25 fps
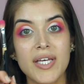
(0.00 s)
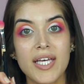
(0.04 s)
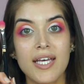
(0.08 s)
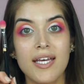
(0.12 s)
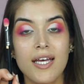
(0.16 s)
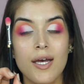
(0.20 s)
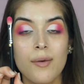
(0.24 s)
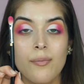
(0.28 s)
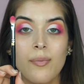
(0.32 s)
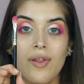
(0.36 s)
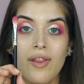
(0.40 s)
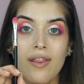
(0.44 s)

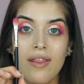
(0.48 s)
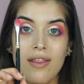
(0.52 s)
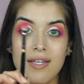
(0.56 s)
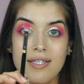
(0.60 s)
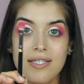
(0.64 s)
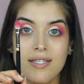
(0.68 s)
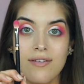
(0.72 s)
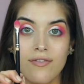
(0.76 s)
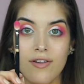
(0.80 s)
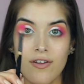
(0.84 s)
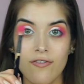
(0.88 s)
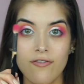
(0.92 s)
picking up
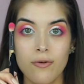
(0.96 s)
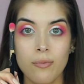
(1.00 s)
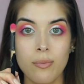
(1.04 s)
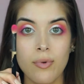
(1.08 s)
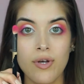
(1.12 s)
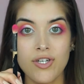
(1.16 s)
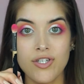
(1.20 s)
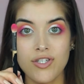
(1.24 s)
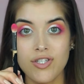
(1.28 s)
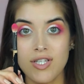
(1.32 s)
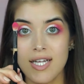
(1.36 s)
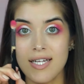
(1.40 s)
this fluffy
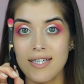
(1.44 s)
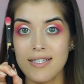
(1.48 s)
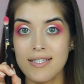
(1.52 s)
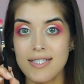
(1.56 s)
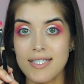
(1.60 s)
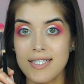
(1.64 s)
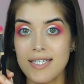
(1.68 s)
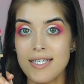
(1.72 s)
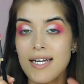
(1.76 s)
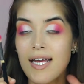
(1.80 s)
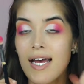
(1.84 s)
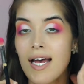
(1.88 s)
brush
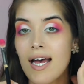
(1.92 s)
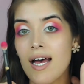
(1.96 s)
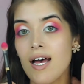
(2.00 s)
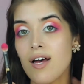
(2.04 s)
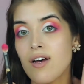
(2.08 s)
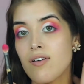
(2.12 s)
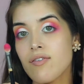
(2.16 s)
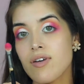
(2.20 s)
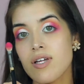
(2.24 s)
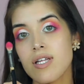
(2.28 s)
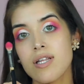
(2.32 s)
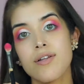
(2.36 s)
that did
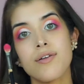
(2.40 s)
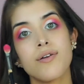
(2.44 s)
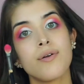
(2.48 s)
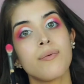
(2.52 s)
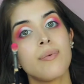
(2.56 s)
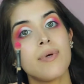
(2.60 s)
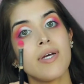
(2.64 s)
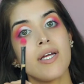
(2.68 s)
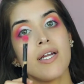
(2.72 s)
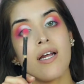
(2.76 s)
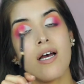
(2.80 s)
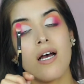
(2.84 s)
have a
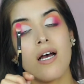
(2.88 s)
little bit